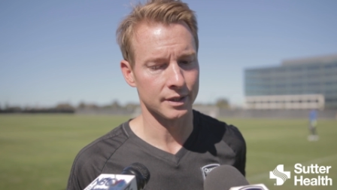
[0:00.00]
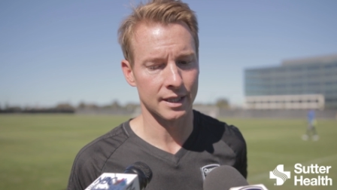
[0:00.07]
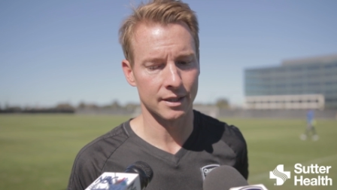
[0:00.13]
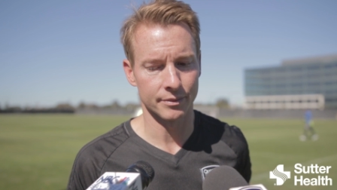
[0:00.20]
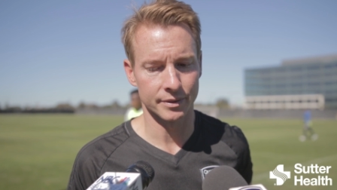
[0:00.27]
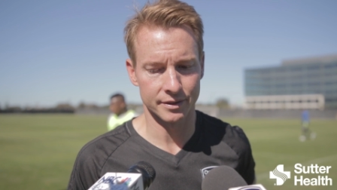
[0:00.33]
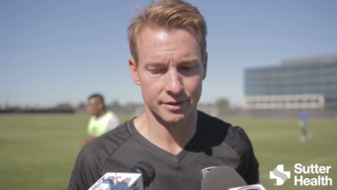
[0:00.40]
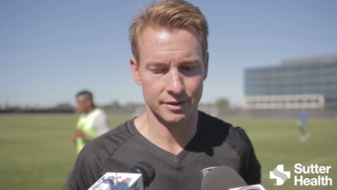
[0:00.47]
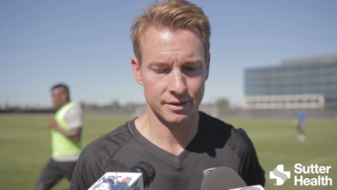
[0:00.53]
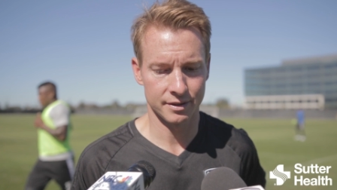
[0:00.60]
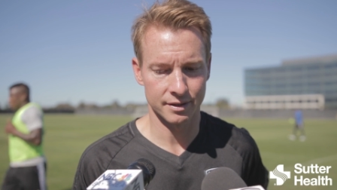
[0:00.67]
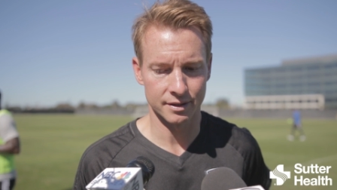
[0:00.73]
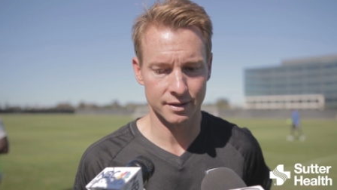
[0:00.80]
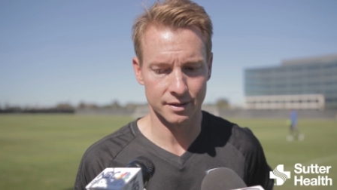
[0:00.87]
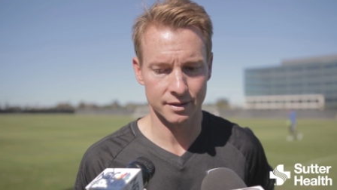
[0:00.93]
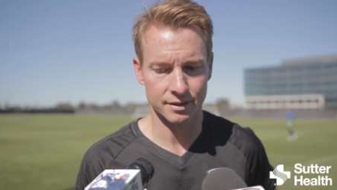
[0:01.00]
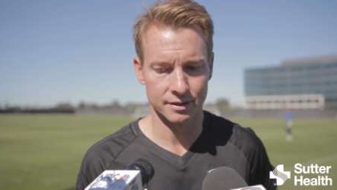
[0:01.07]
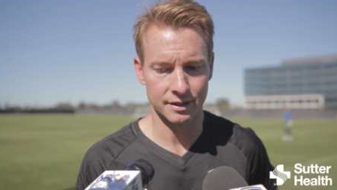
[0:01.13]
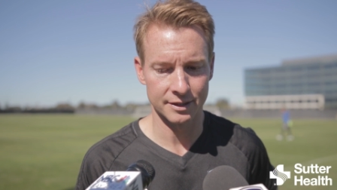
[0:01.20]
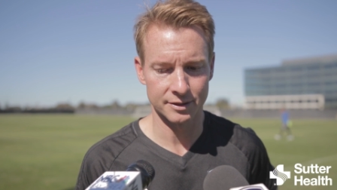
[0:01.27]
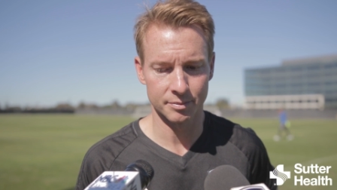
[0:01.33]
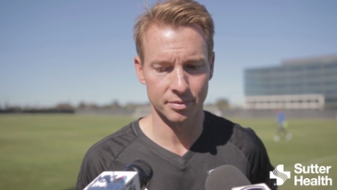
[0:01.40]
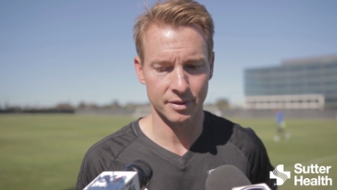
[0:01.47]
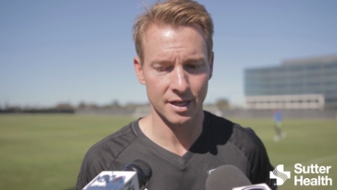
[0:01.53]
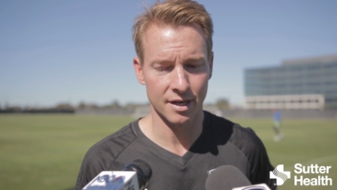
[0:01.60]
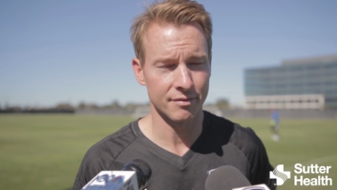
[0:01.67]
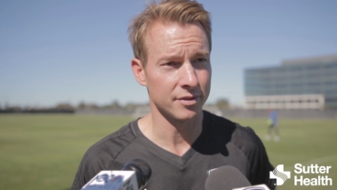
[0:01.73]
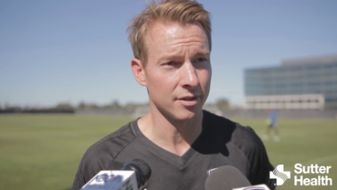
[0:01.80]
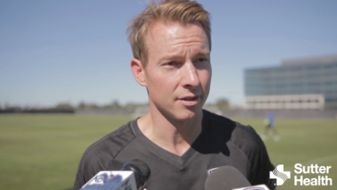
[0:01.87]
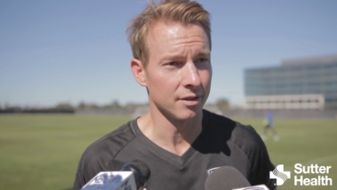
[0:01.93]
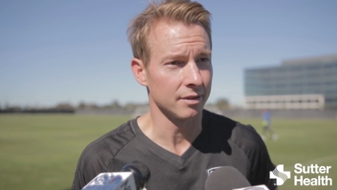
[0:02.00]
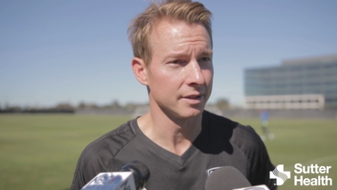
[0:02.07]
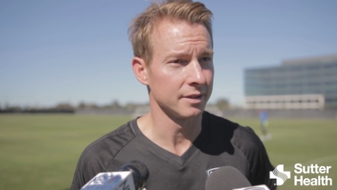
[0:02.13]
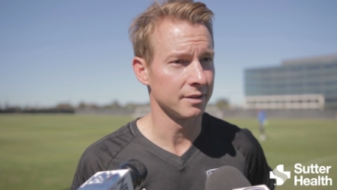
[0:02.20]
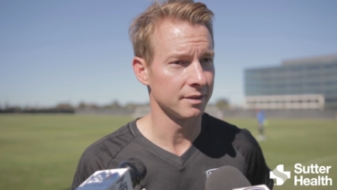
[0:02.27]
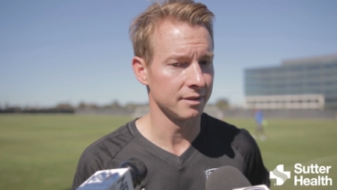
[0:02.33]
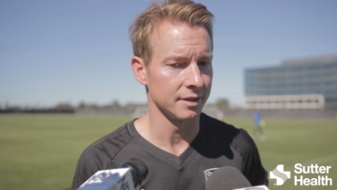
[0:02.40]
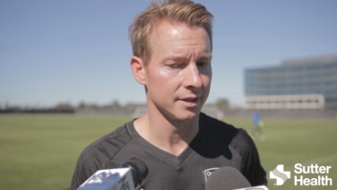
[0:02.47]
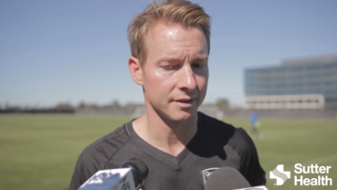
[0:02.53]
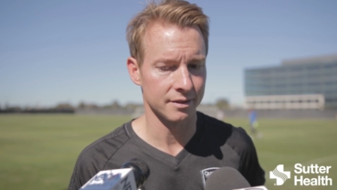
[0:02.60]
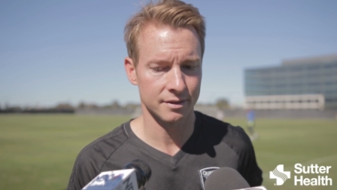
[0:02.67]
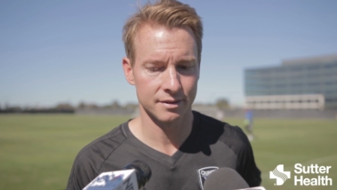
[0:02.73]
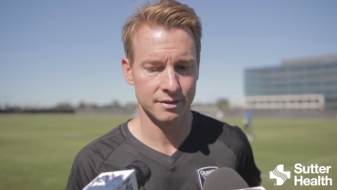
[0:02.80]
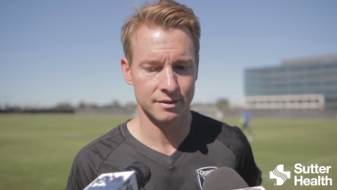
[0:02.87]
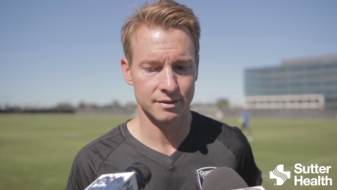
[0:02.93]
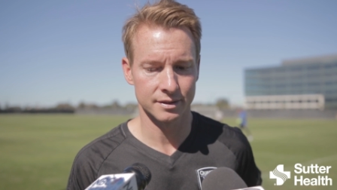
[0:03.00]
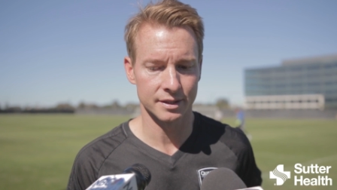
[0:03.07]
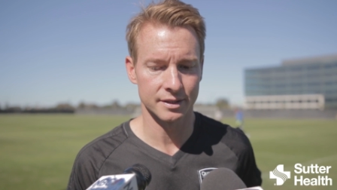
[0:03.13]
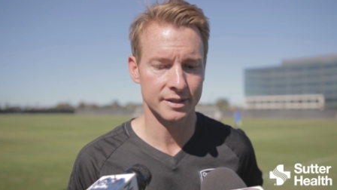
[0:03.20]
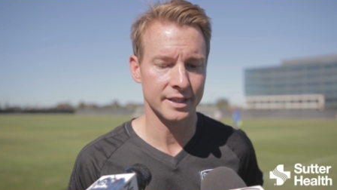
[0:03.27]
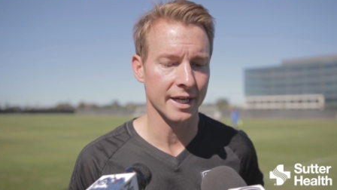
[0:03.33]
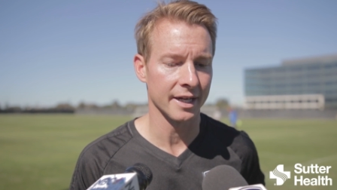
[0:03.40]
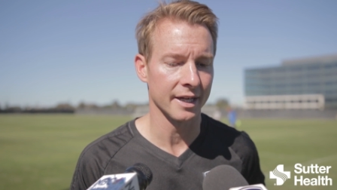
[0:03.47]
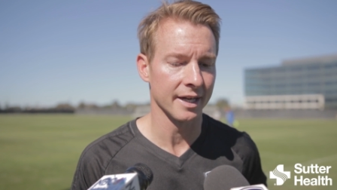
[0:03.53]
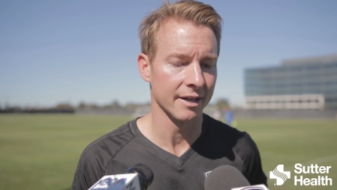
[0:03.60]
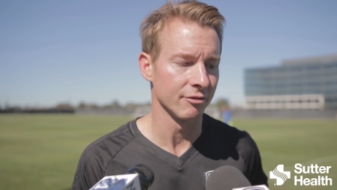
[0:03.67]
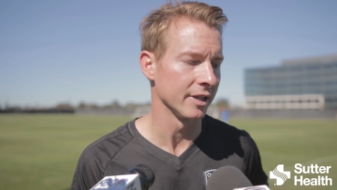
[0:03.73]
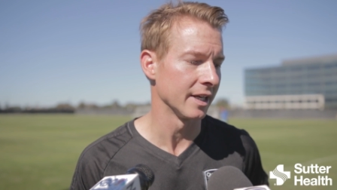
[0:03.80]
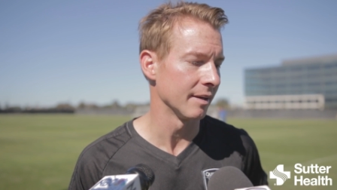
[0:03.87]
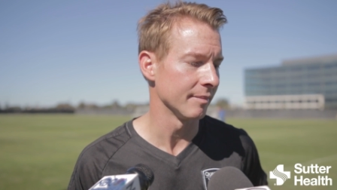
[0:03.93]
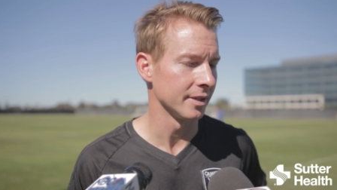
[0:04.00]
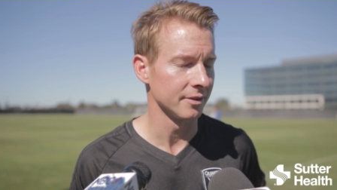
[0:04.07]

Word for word: Now it's, uh, as the playoffs are, it's, it's, it's taken every game.